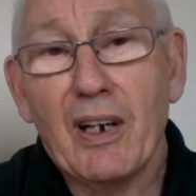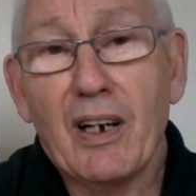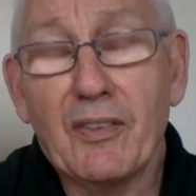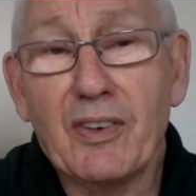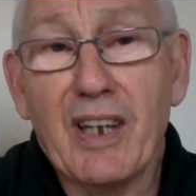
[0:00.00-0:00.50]

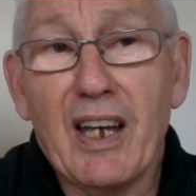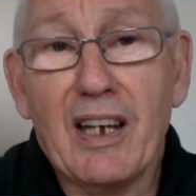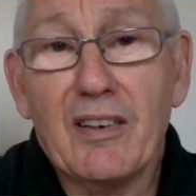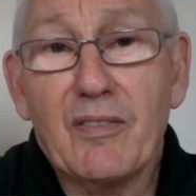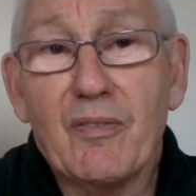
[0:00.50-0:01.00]
And
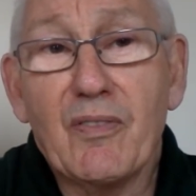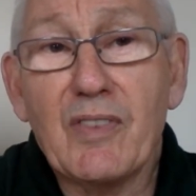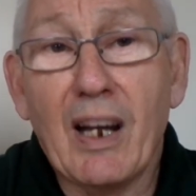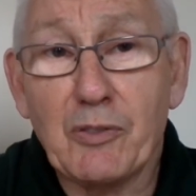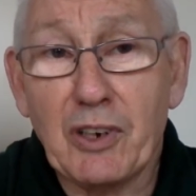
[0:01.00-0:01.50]
uh, of
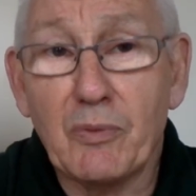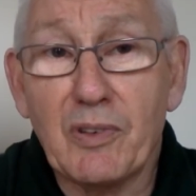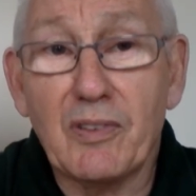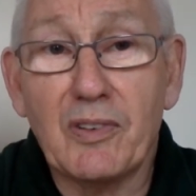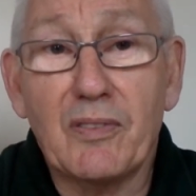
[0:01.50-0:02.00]
course, they to, do
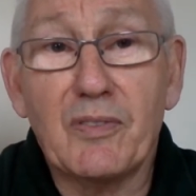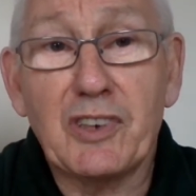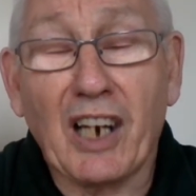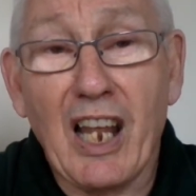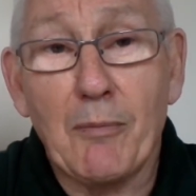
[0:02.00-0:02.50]
say
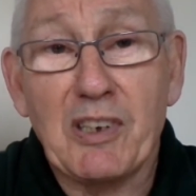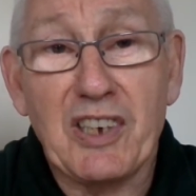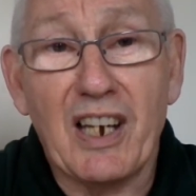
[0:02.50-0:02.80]
that a lot